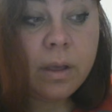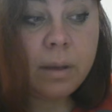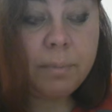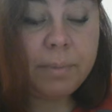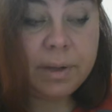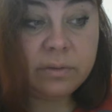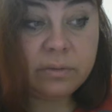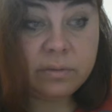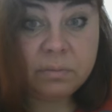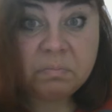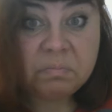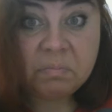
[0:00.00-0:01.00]

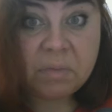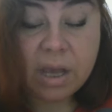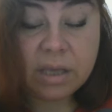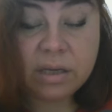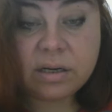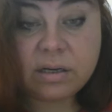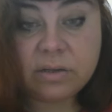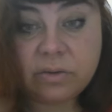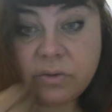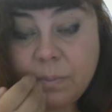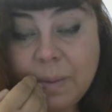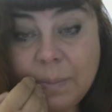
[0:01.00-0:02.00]
but I
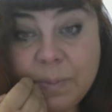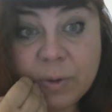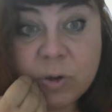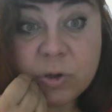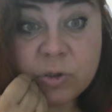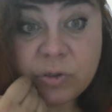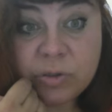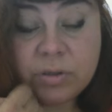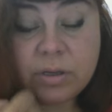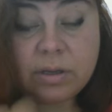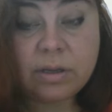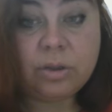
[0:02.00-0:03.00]
heard, maybe because
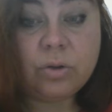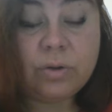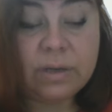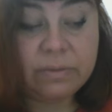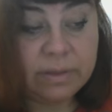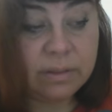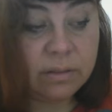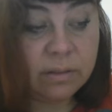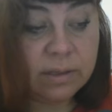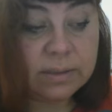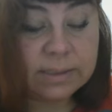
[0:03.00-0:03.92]
I don't live in the